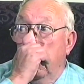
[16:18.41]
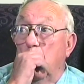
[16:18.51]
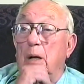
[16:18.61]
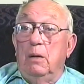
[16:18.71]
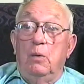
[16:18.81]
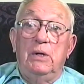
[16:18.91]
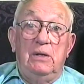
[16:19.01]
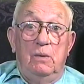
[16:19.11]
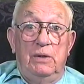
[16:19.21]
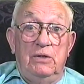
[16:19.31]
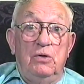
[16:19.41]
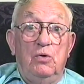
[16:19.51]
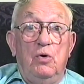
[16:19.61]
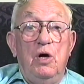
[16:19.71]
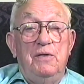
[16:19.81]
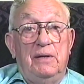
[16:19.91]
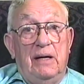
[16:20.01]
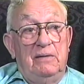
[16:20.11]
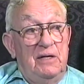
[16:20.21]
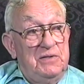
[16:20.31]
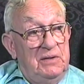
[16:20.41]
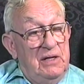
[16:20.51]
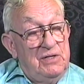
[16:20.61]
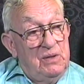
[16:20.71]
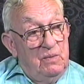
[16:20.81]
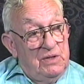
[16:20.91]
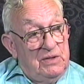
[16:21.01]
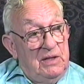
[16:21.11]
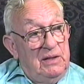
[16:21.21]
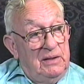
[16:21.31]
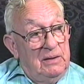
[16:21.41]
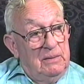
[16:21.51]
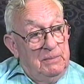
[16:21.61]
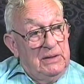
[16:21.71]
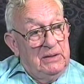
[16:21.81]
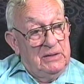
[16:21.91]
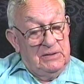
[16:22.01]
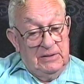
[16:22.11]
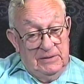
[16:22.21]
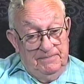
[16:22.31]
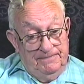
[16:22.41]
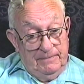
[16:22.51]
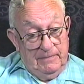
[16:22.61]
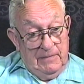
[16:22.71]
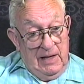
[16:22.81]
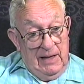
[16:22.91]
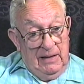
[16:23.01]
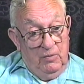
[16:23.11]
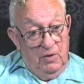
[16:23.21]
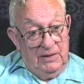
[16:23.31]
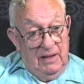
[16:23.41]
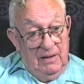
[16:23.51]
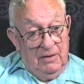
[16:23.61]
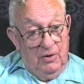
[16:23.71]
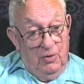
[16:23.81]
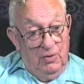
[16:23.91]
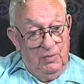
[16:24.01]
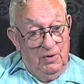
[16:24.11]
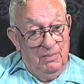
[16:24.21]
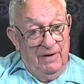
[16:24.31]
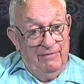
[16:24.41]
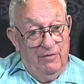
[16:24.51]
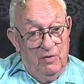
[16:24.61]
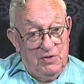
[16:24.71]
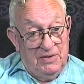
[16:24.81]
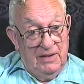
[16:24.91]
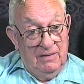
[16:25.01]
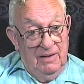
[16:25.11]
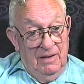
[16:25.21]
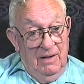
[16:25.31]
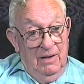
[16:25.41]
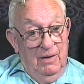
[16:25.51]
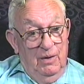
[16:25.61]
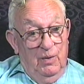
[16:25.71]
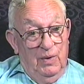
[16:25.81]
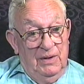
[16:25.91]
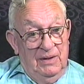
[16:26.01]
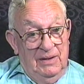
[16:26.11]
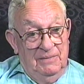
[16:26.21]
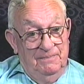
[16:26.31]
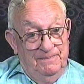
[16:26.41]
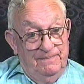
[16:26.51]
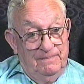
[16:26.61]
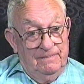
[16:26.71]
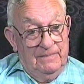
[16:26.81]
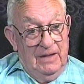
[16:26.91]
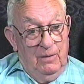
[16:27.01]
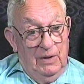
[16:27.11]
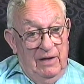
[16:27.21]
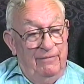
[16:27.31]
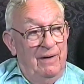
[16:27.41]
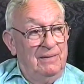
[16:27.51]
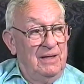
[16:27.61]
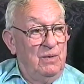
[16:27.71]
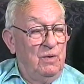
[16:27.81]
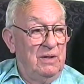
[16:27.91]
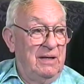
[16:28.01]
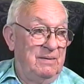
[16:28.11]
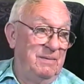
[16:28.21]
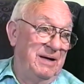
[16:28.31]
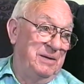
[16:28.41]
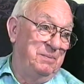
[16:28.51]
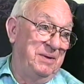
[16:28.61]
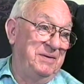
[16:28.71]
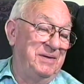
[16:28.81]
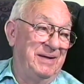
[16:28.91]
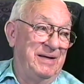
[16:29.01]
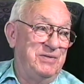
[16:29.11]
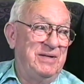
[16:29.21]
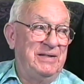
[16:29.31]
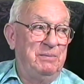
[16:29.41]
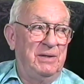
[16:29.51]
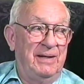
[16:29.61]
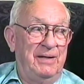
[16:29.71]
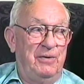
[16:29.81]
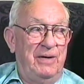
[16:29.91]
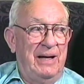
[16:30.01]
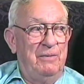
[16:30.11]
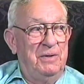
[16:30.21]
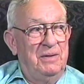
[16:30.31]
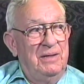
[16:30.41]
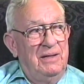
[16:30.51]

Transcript: Well, we, we knew that our destination was Tinian because uh, I had worked out a code with my folks that when uh, when I found out where I'd, I'd, be, that I'd send them a letter and I would